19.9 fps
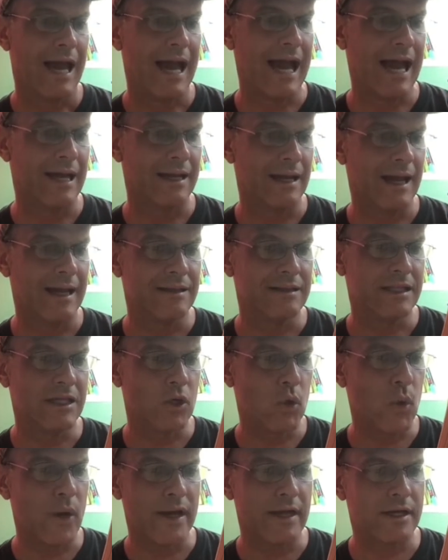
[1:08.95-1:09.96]
at
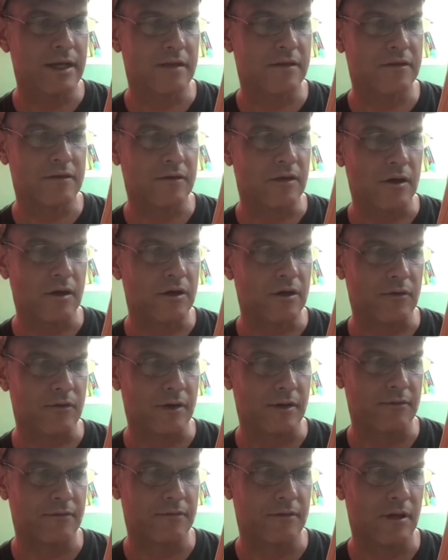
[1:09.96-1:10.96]
antiquated
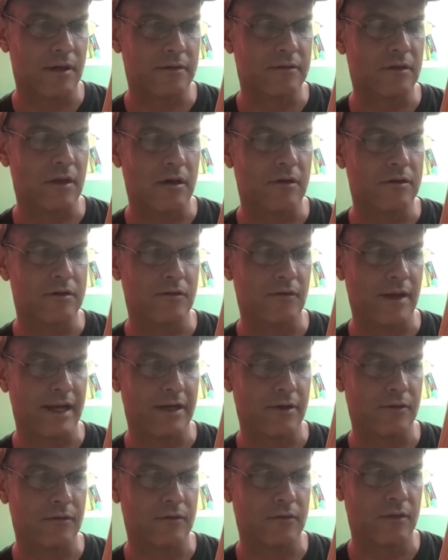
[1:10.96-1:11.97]

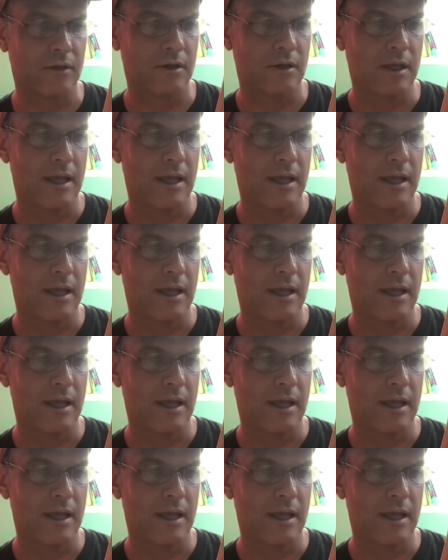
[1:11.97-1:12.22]
starfighters,